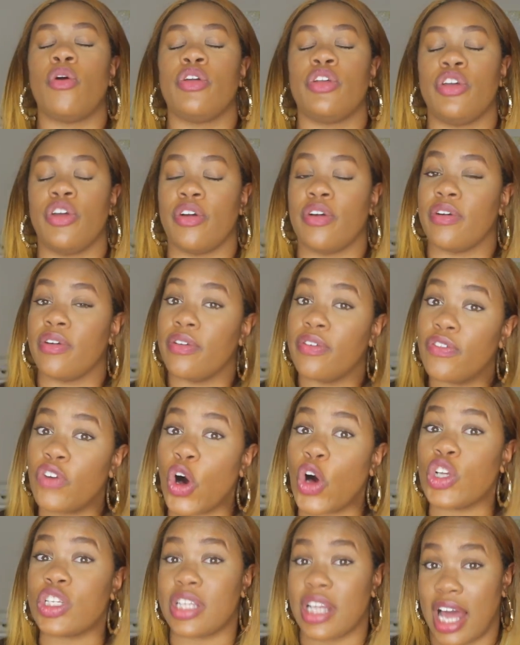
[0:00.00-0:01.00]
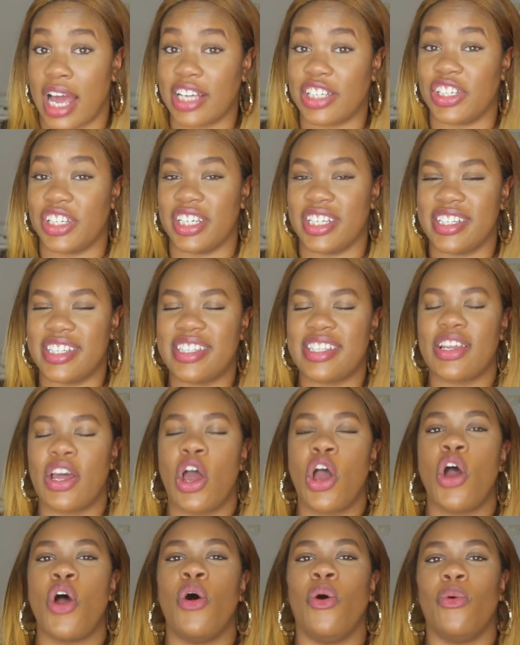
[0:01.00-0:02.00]
your false lashes
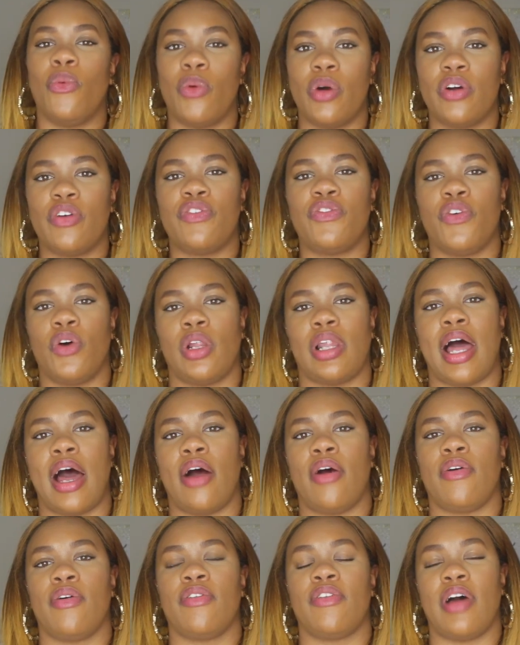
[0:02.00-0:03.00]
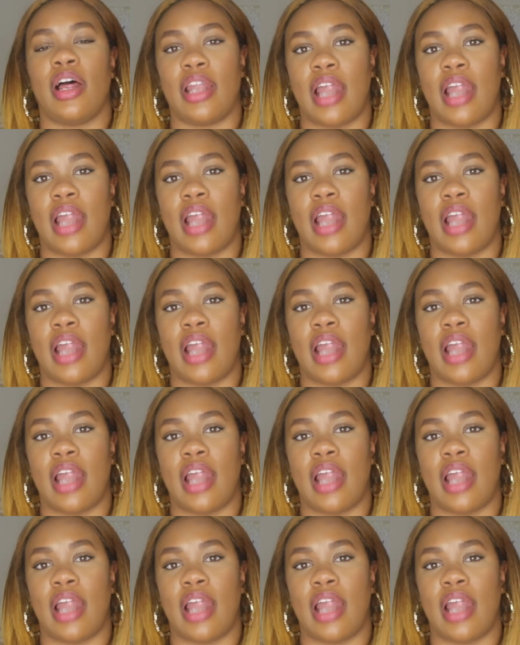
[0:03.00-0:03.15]
will fall out